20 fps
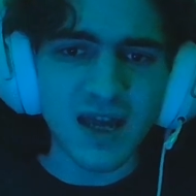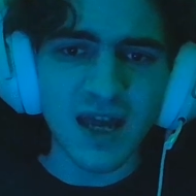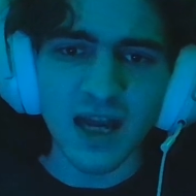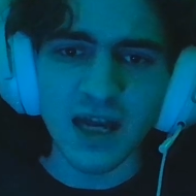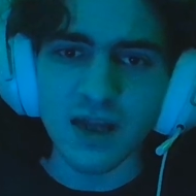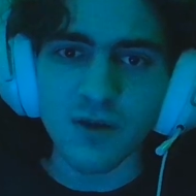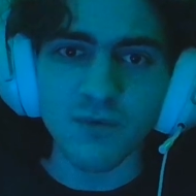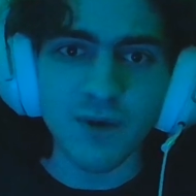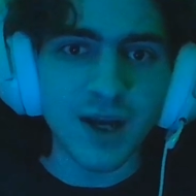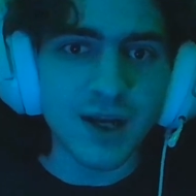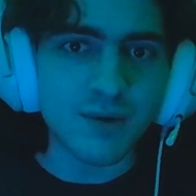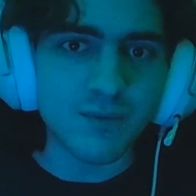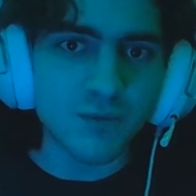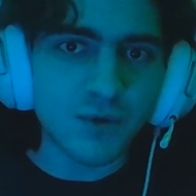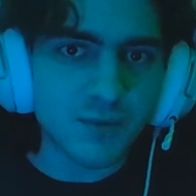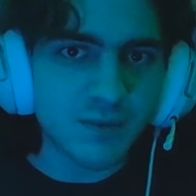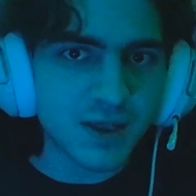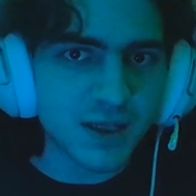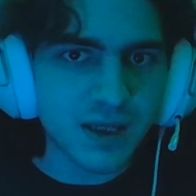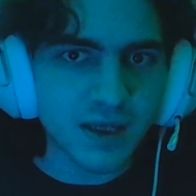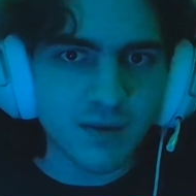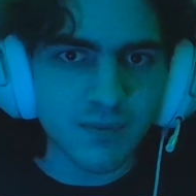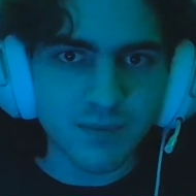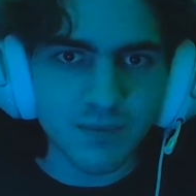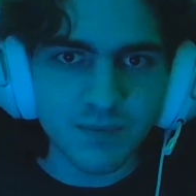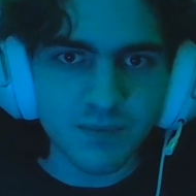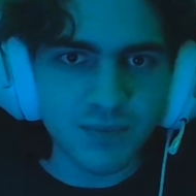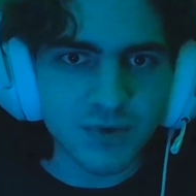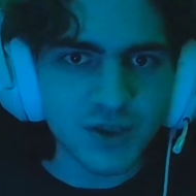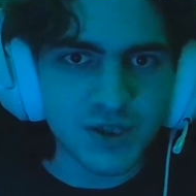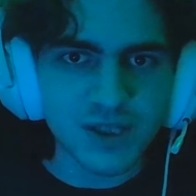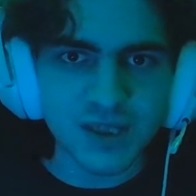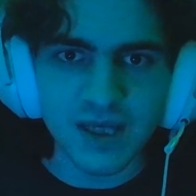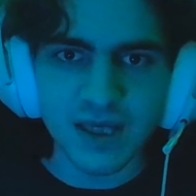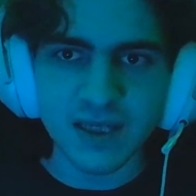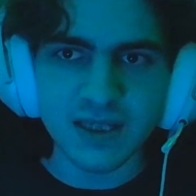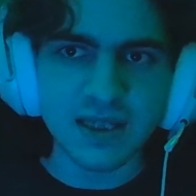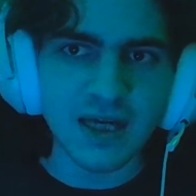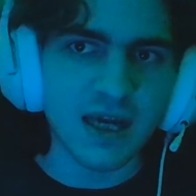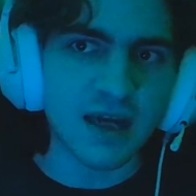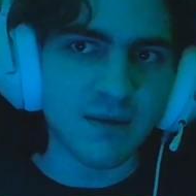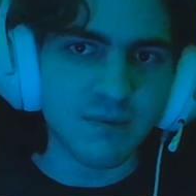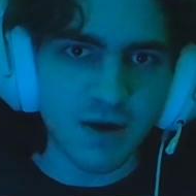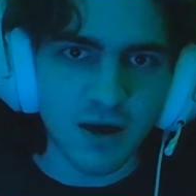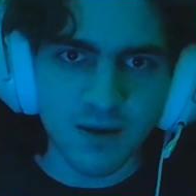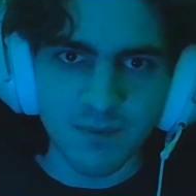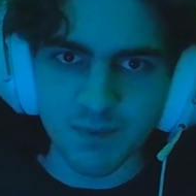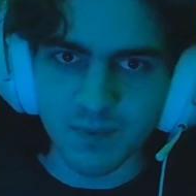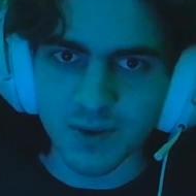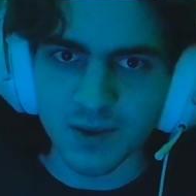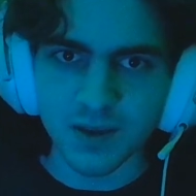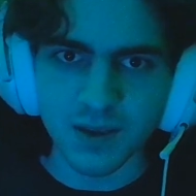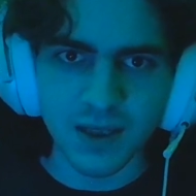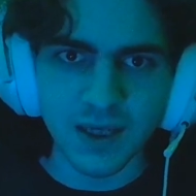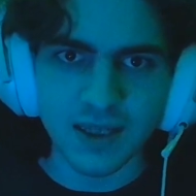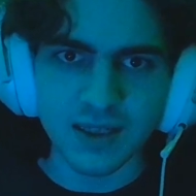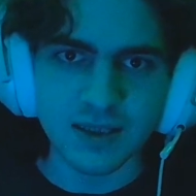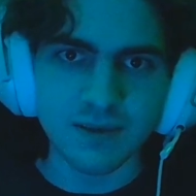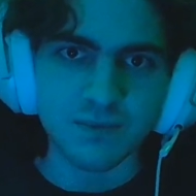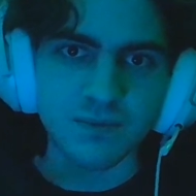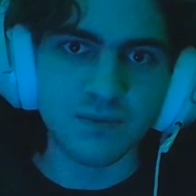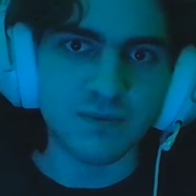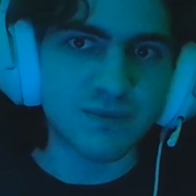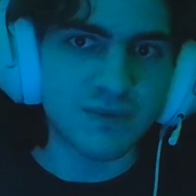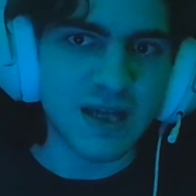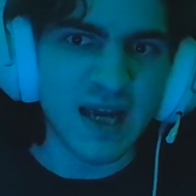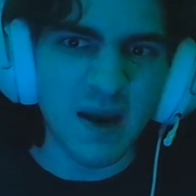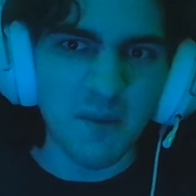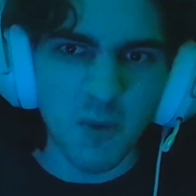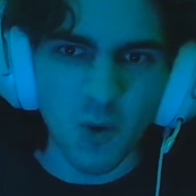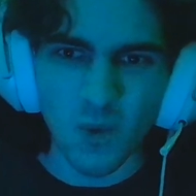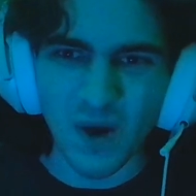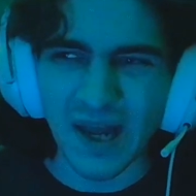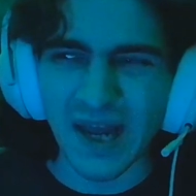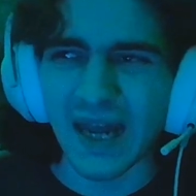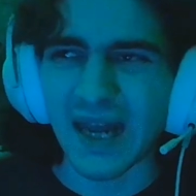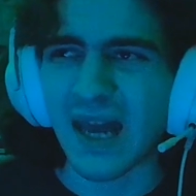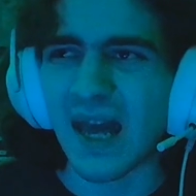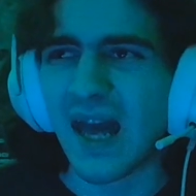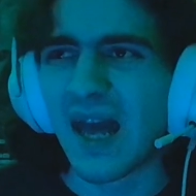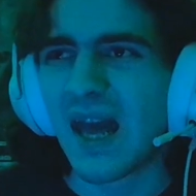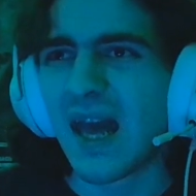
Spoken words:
any random woman can just like take him up and like take him away,